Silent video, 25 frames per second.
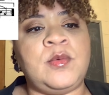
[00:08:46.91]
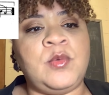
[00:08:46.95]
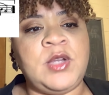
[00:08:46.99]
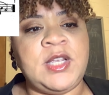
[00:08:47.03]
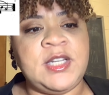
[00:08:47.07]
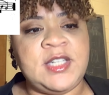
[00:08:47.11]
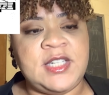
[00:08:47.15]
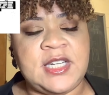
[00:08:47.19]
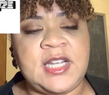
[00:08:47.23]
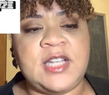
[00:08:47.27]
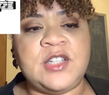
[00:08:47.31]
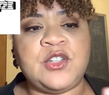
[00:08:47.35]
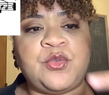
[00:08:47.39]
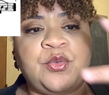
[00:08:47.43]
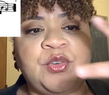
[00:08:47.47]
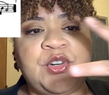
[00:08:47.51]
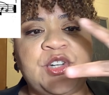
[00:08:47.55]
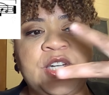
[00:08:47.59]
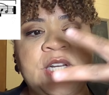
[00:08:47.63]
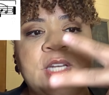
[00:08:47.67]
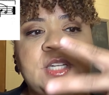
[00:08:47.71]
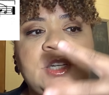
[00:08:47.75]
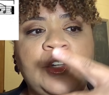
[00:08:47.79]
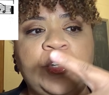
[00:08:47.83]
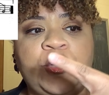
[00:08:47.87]
it does
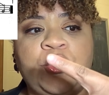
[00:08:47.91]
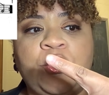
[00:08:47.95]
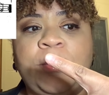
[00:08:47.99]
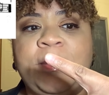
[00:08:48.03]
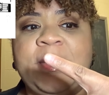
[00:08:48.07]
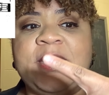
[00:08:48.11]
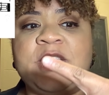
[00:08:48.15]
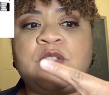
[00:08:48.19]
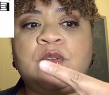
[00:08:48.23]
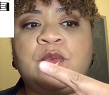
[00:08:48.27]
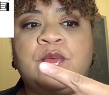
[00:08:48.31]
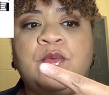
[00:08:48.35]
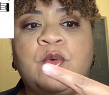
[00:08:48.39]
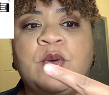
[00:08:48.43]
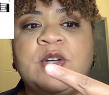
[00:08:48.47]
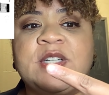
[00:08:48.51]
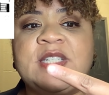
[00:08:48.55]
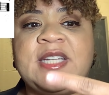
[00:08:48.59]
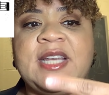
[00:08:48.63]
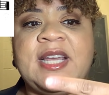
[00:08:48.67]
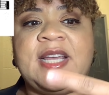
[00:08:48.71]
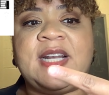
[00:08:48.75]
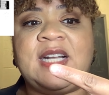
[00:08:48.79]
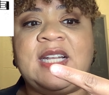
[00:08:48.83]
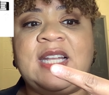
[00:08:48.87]
crescendo to a mezzo
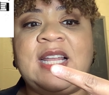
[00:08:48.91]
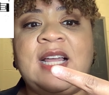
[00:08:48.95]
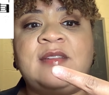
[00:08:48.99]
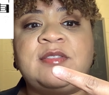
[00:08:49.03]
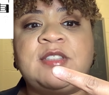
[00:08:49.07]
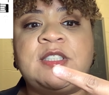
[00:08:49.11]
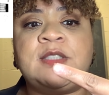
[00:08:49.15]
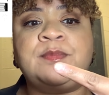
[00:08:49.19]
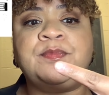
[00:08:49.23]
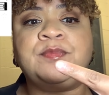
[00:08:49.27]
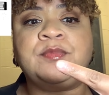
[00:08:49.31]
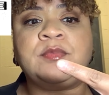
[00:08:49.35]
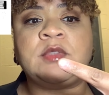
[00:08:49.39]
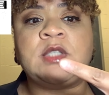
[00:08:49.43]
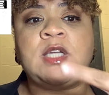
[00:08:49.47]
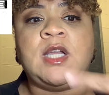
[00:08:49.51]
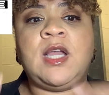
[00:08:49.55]
forte at 11,